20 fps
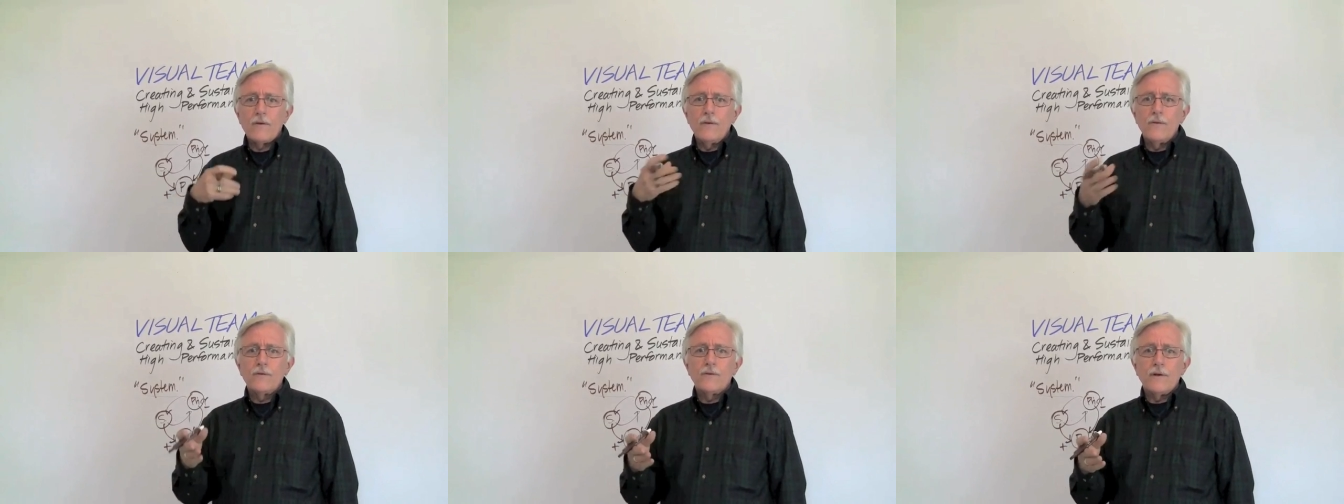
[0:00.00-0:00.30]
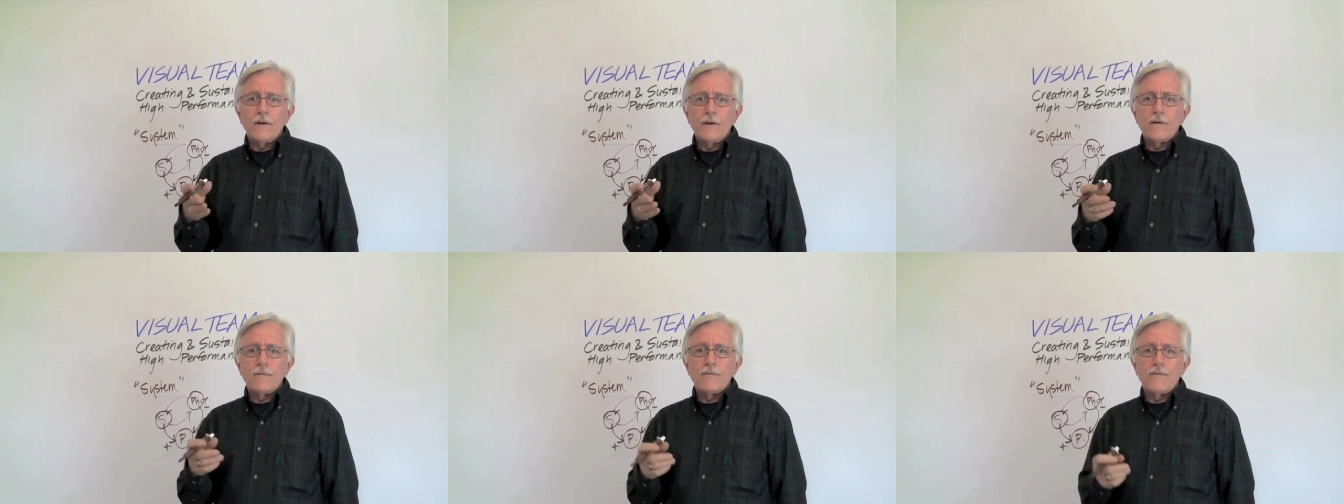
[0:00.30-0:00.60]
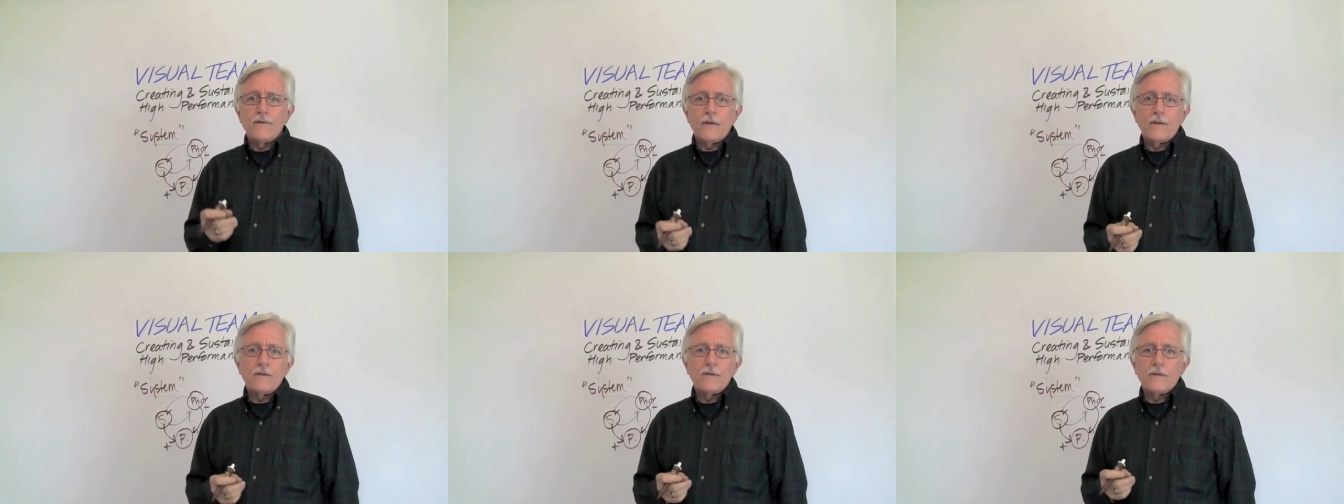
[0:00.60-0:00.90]
user
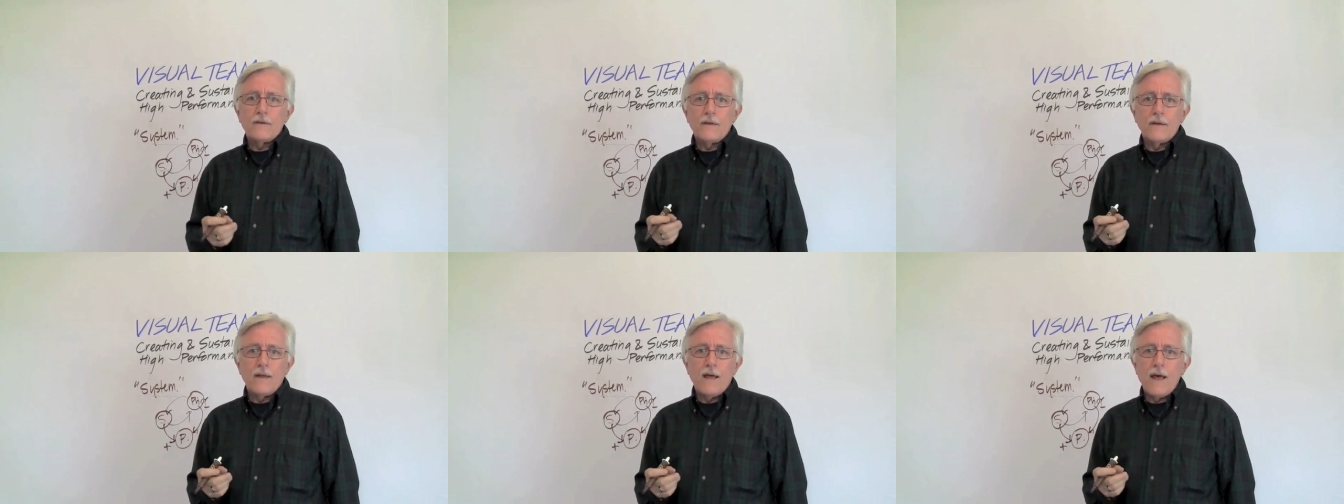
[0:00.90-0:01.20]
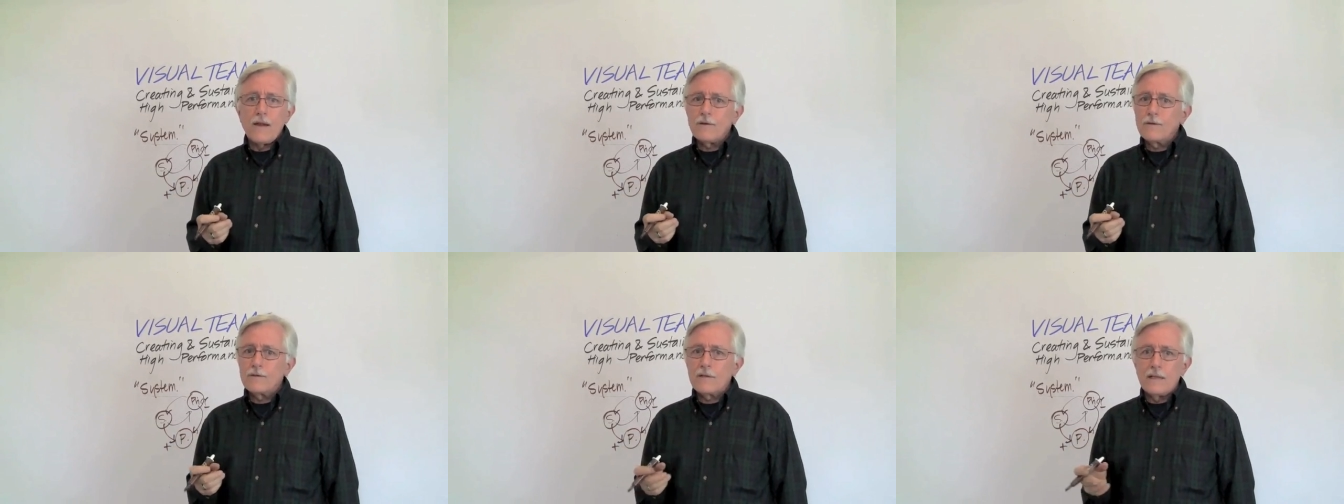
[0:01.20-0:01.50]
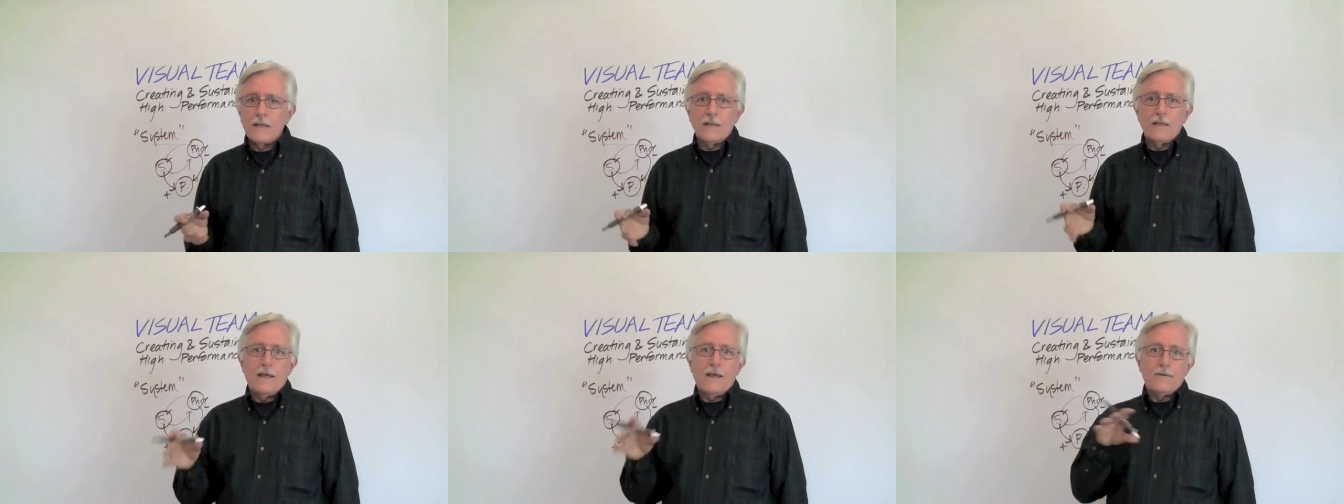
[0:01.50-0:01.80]
interface that not
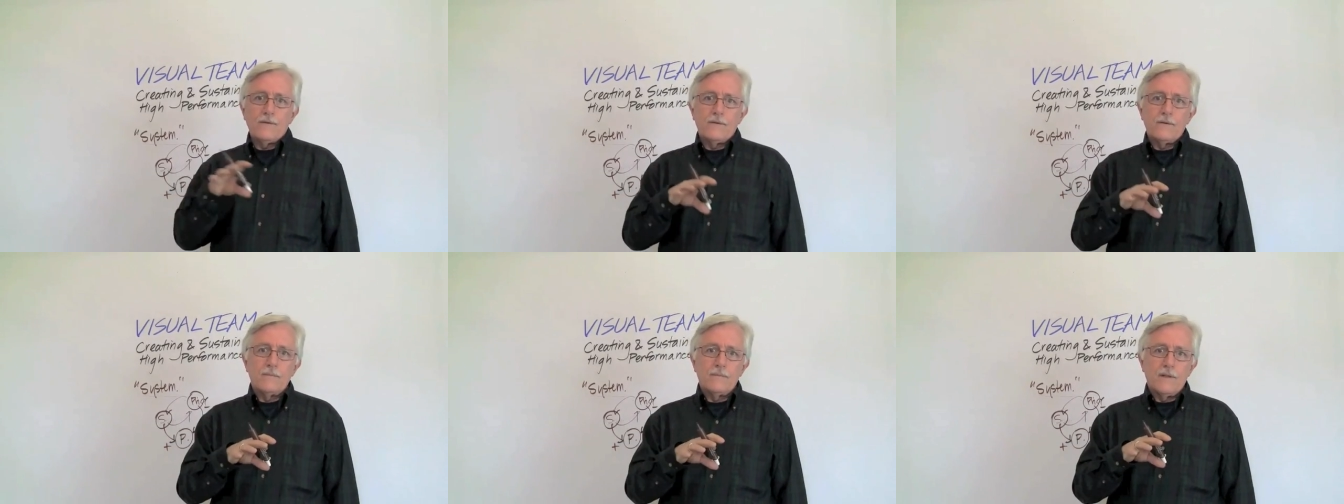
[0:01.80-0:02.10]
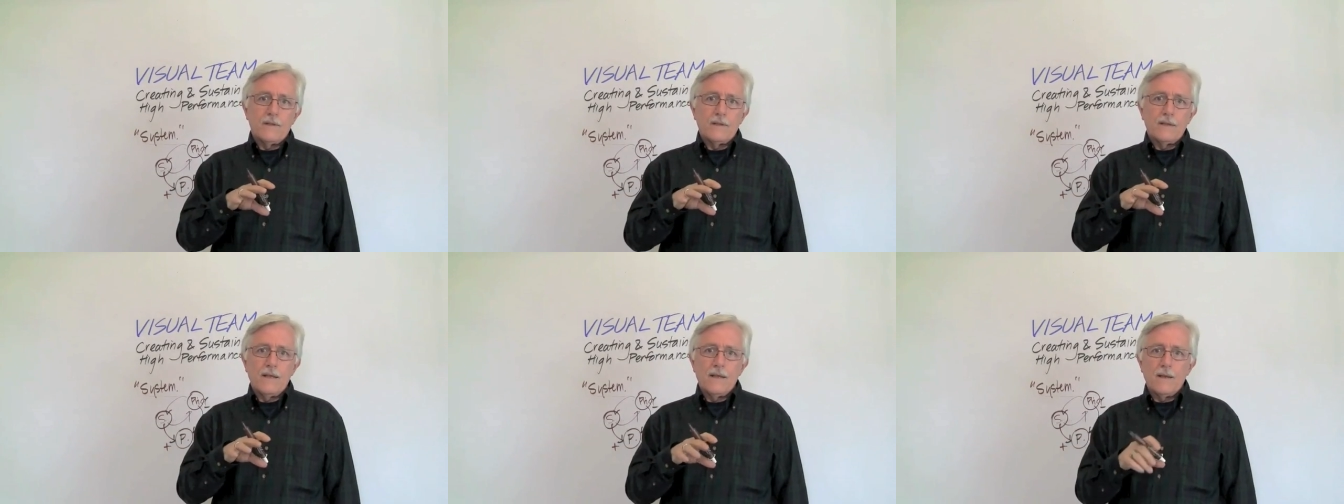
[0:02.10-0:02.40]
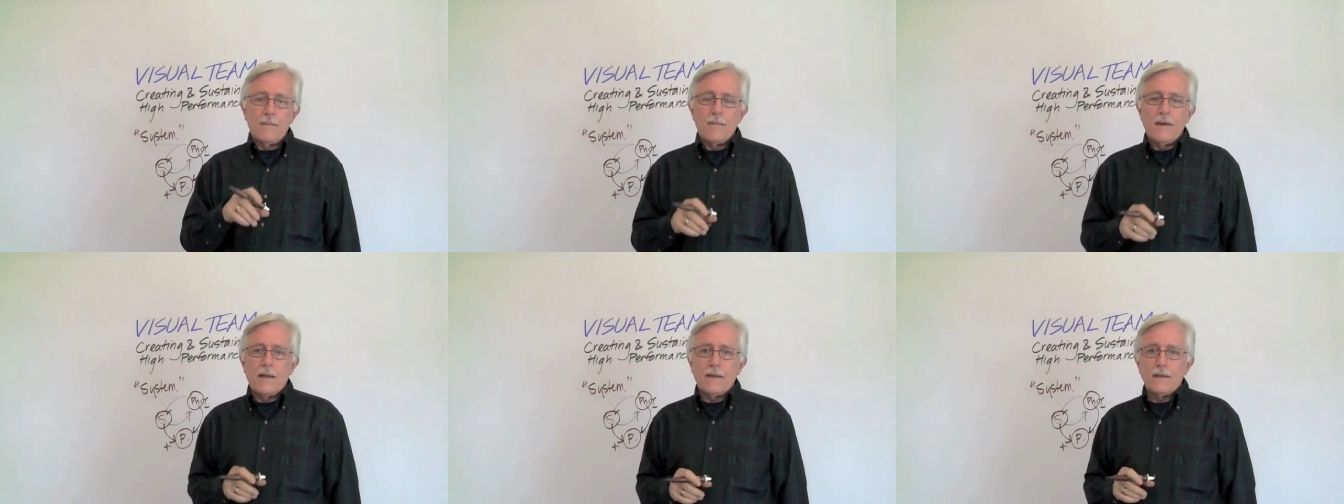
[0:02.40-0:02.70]
only allows them to think
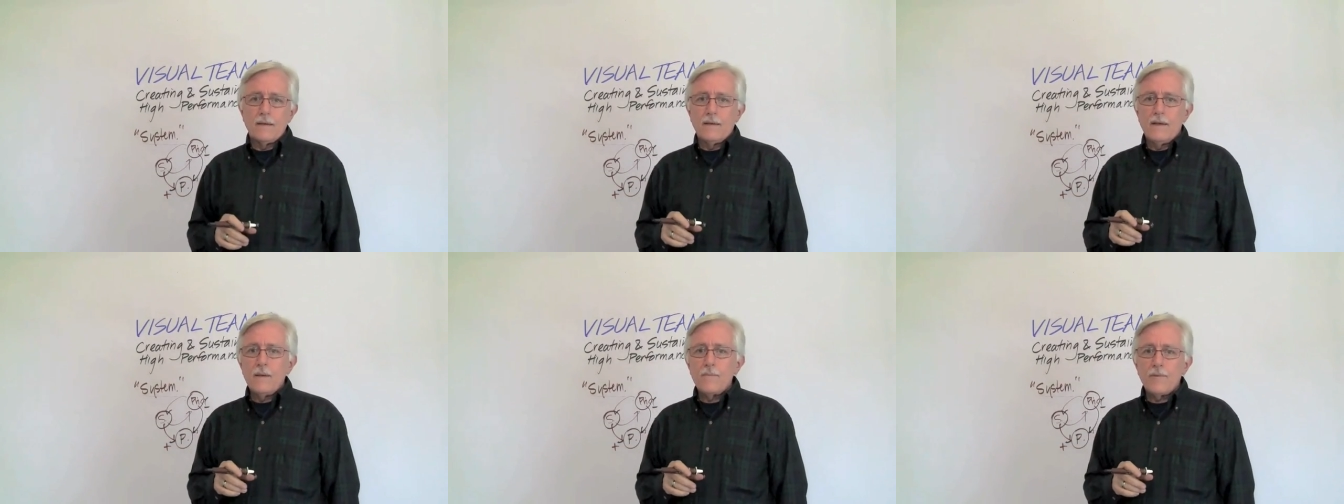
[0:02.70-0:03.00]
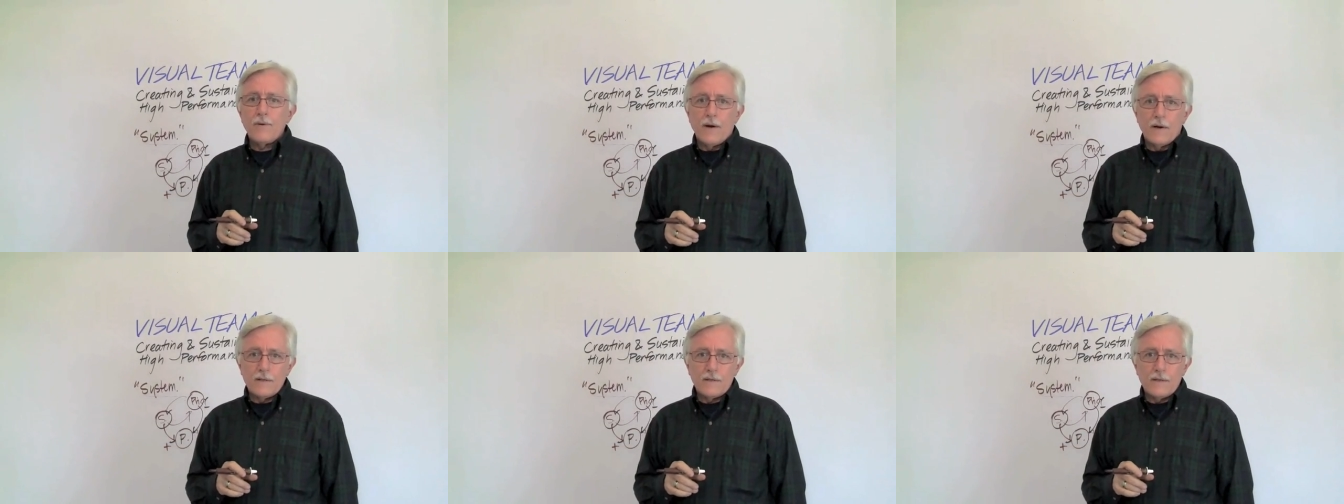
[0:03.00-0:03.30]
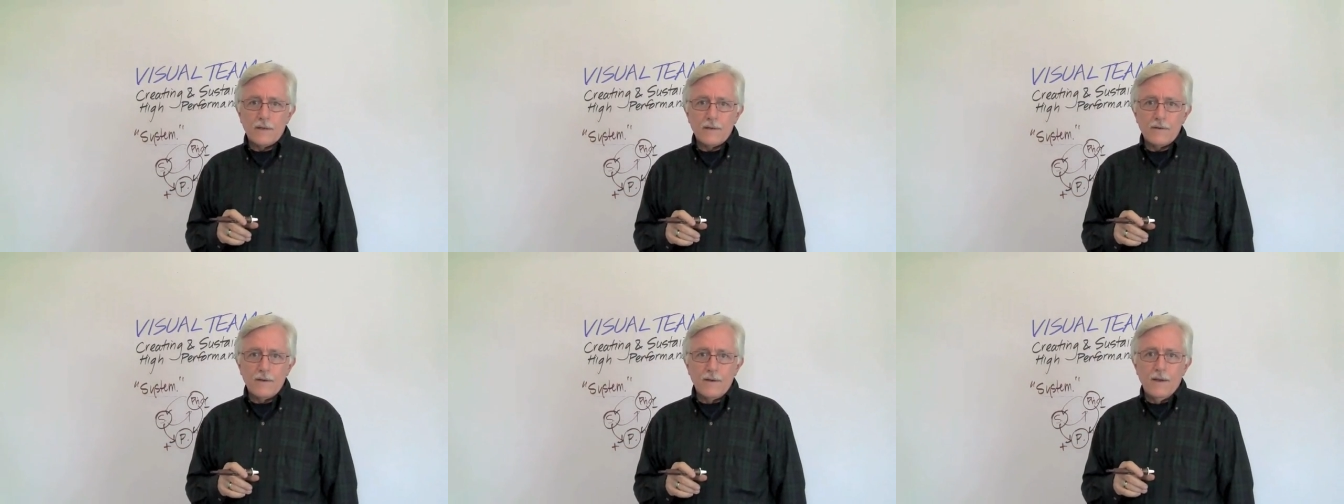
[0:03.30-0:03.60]
about the team
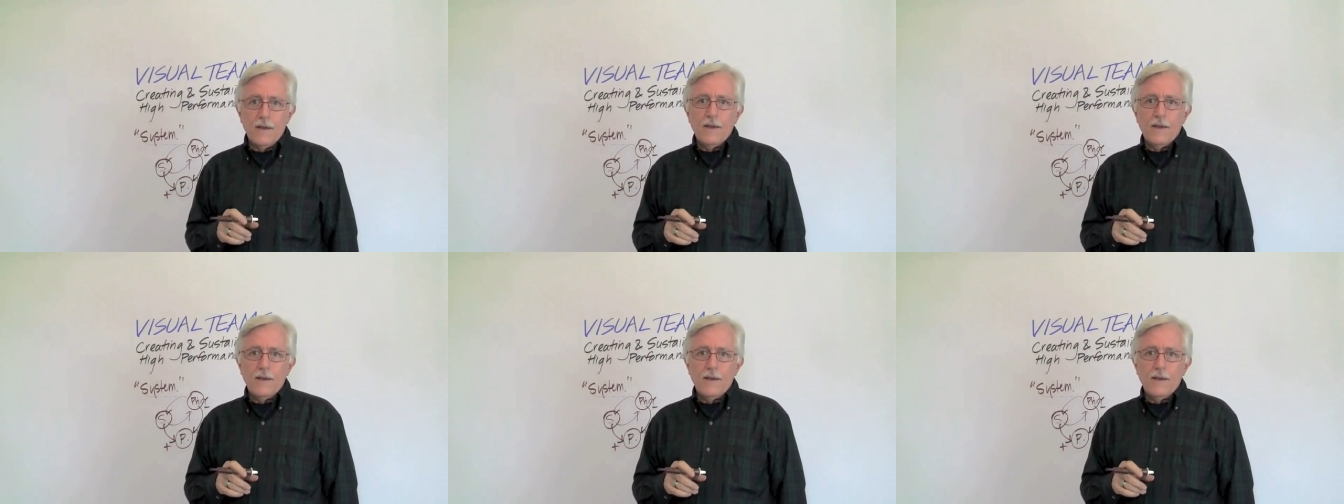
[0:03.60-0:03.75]
process,